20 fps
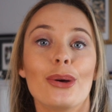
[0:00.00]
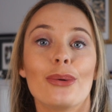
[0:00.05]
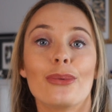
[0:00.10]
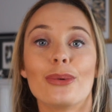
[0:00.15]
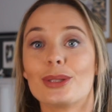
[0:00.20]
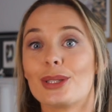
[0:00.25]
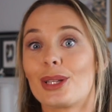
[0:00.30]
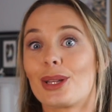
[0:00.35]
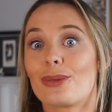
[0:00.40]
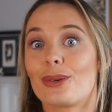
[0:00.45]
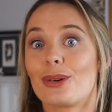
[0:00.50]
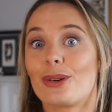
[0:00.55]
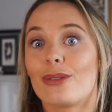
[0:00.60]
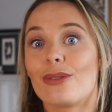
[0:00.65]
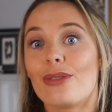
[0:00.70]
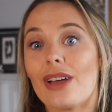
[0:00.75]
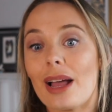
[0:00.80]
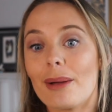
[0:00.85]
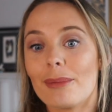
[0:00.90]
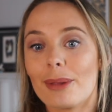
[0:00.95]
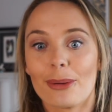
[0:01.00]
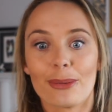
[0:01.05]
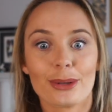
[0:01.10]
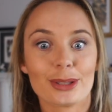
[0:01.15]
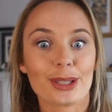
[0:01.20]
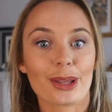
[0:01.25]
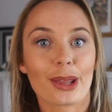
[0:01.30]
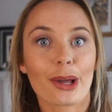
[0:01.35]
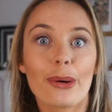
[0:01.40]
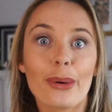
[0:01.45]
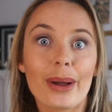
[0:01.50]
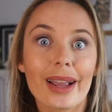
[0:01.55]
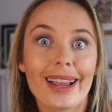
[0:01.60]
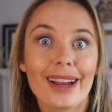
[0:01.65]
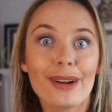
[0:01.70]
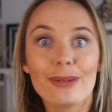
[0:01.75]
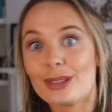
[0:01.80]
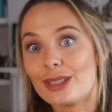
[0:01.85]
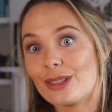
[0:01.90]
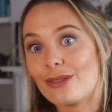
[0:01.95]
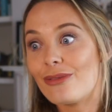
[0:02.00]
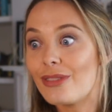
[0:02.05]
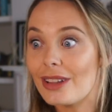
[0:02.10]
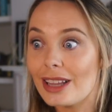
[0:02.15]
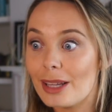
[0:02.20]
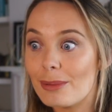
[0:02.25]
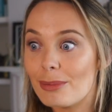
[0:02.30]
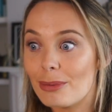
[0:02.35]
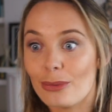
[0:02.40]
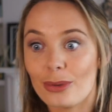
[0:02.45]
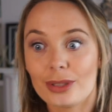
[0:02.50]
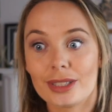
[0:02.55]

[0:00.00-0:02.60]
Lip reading: Was it the royal family? Was it the Queen? Was it Philip?